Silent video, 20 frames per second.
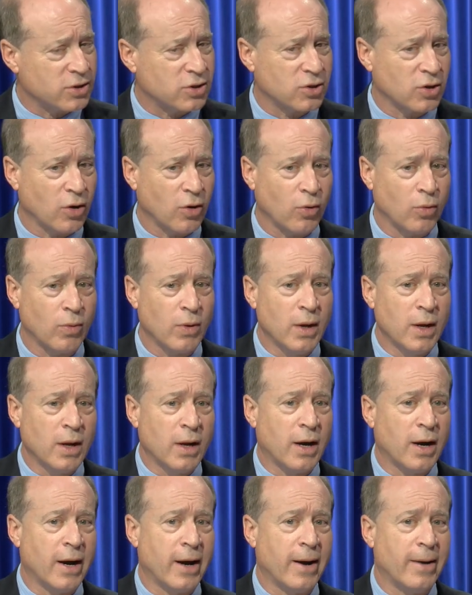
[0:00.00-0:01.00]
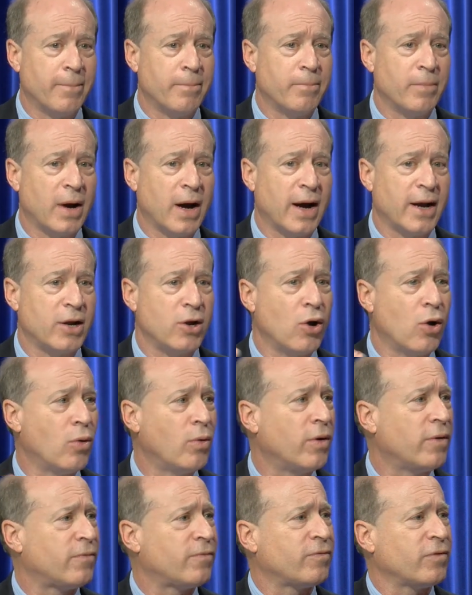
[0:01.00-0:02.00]
So um, I
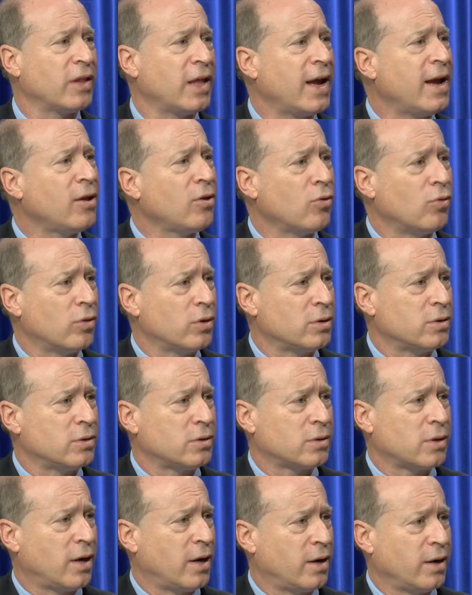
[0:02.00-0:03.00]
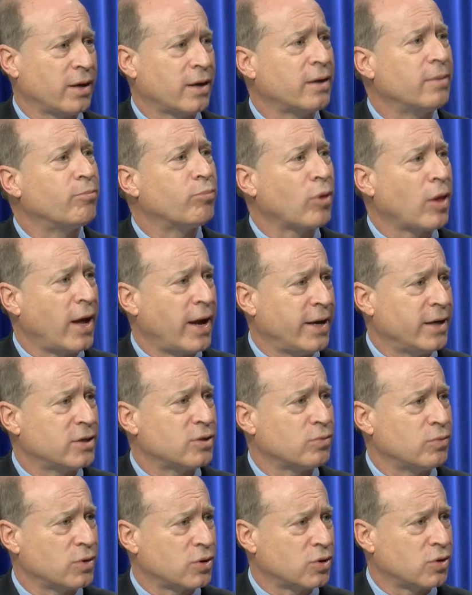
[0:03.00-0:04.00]
know if landlords aren't in
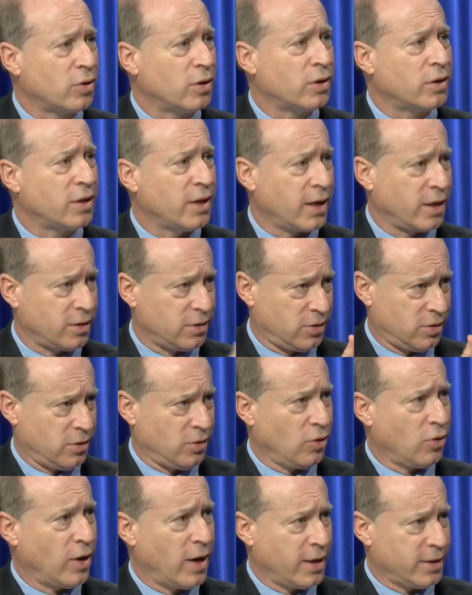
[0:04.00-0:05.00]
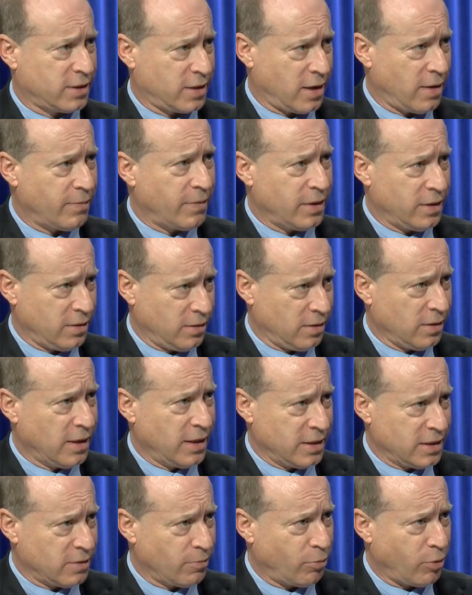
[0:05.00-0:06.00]
compliance with certain things, you guys come in,
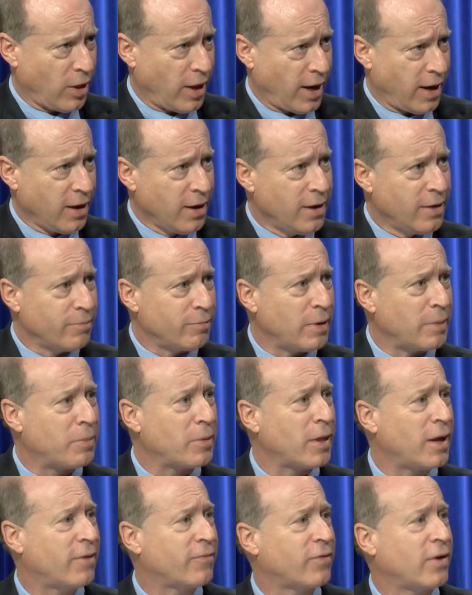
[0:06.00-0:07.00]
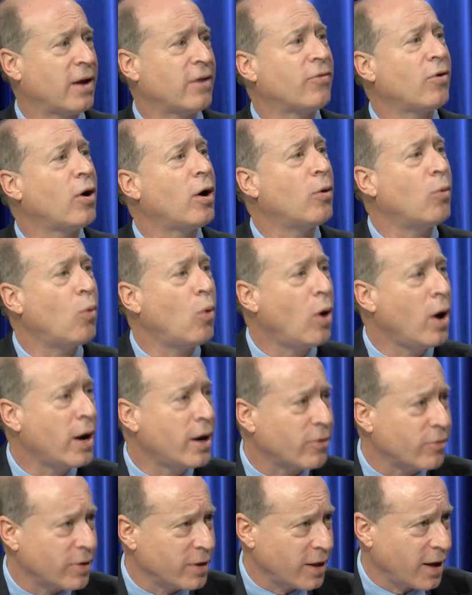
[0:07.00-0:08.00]
into play. People have to have hot
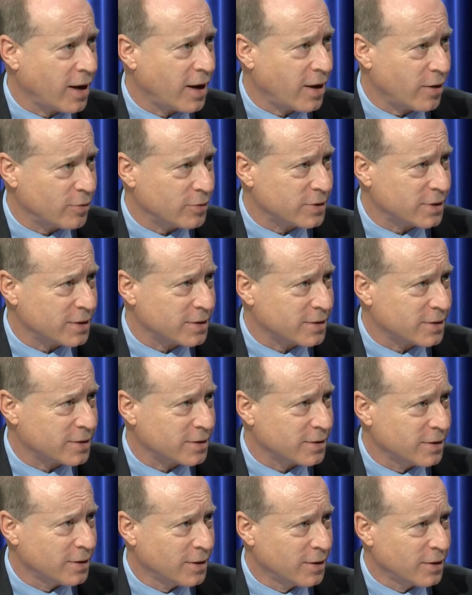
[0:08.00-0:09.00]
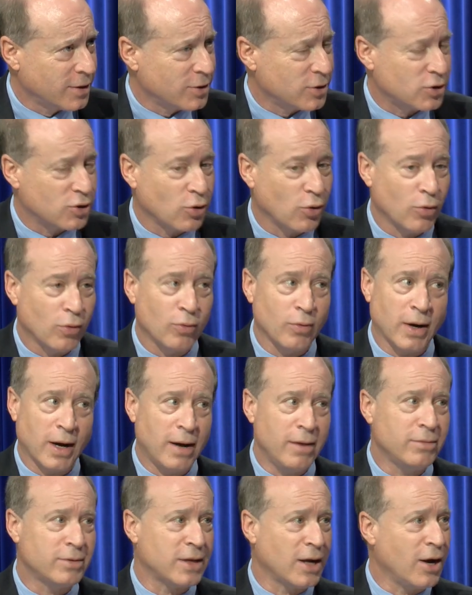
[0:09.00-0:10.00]
water in their houses. Correct. So
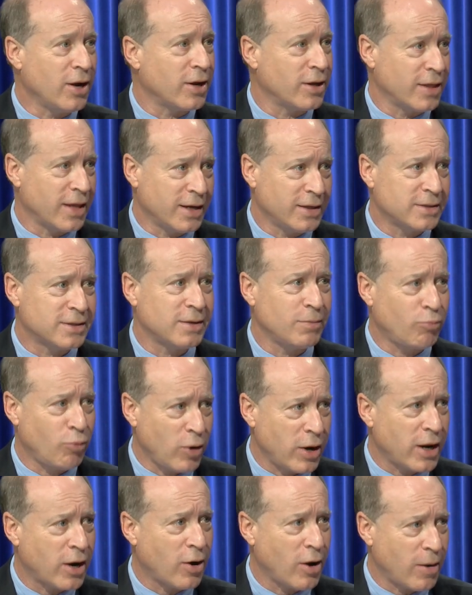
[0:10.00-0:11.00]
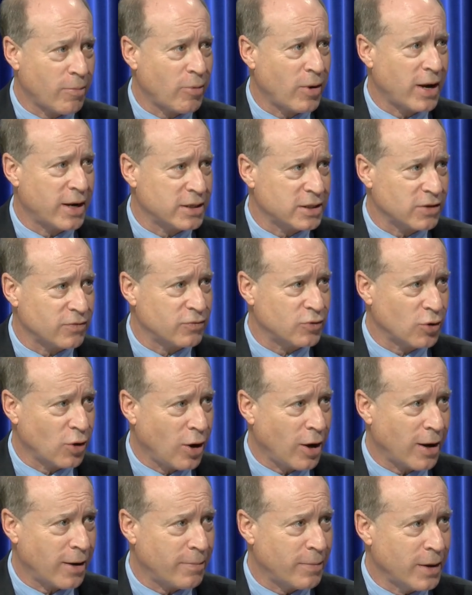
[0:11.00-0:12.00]
I'll tell you, that's a pretty comprehensive
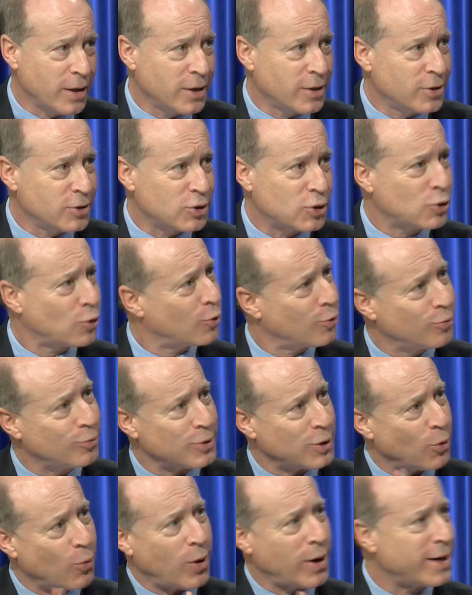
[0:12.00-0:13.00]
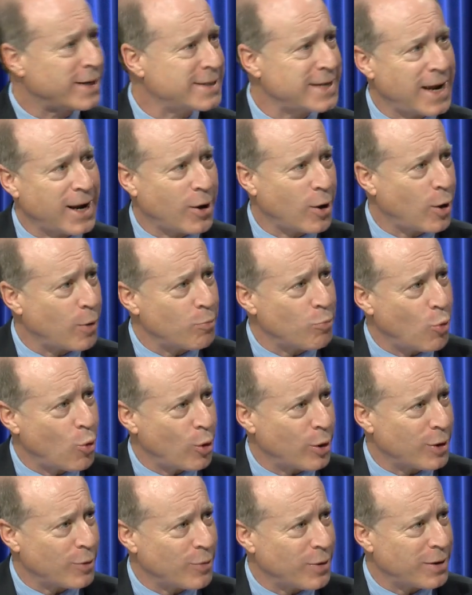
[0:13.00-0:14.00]
job. So you want to take on
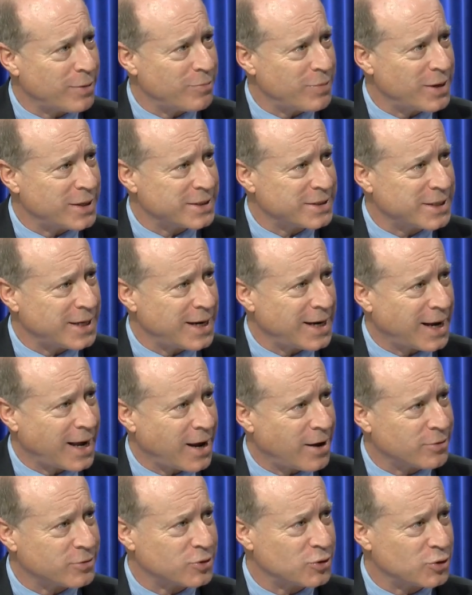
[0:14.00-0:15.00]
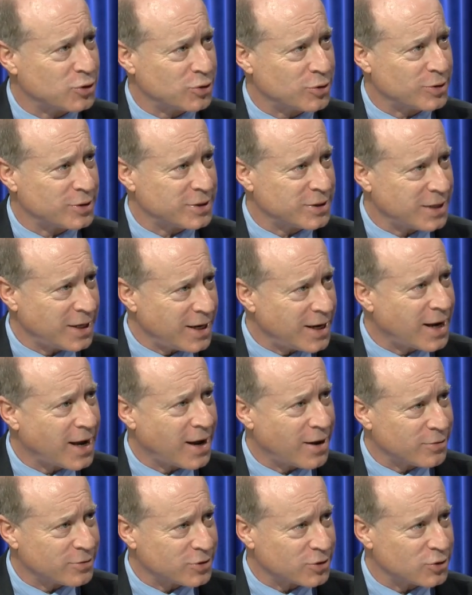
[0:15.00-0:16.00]
more. You want to be a city councilor. So the city
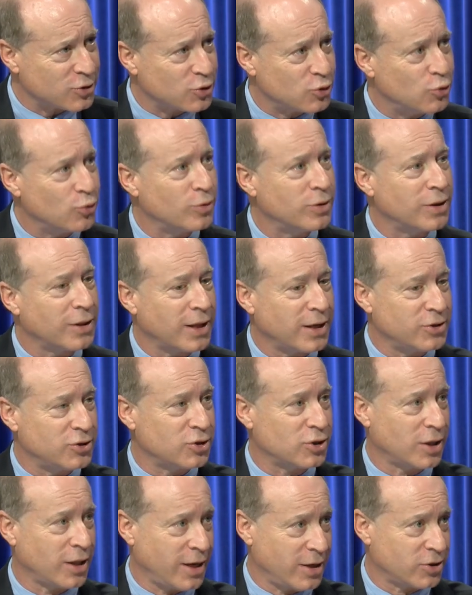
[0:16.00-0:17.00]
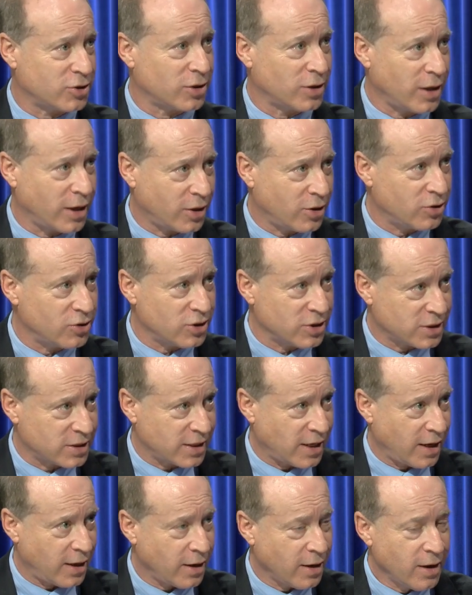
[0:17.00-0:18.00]
councilors do the legislation, like you just
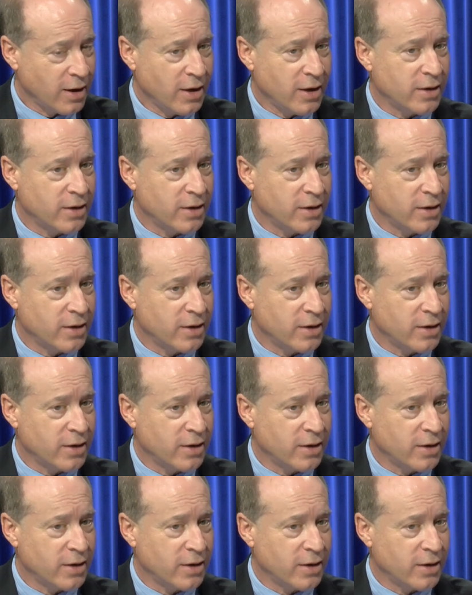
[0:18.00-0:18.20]
said.